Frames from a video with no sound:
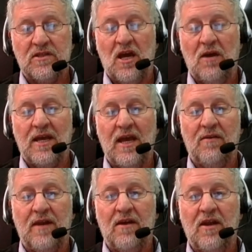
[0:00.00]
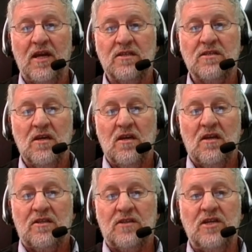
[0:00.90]
that's coming out nowadays
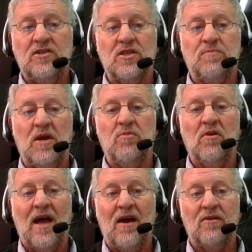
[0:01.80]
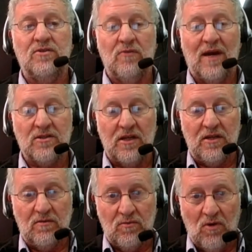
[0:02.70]
teaches people how to
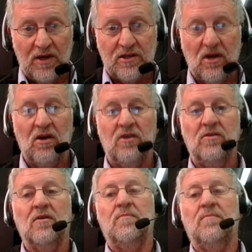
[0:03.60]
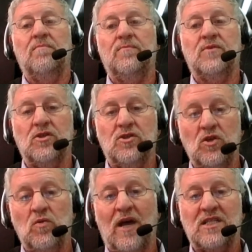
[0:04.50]
actually write code to
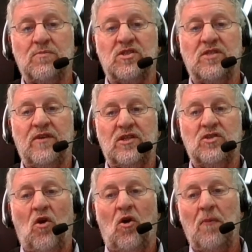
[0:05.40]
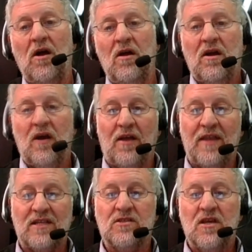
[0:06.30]
do a specific job.
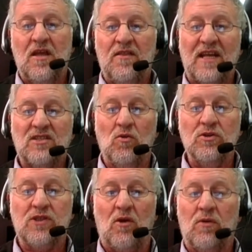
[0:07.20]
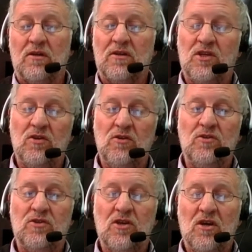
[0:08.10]
And that's also a
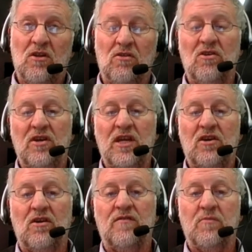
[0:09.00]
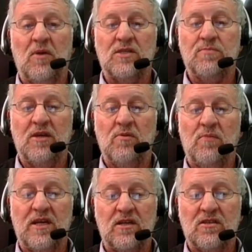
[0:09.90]
huge learning curve for most people,
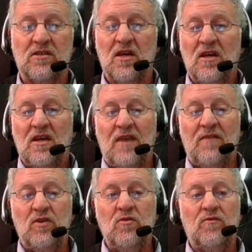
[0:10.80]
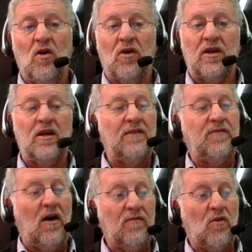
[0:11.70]
because
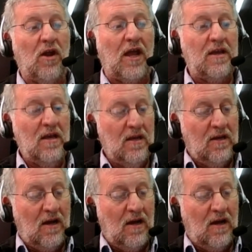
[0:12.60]
if I've got a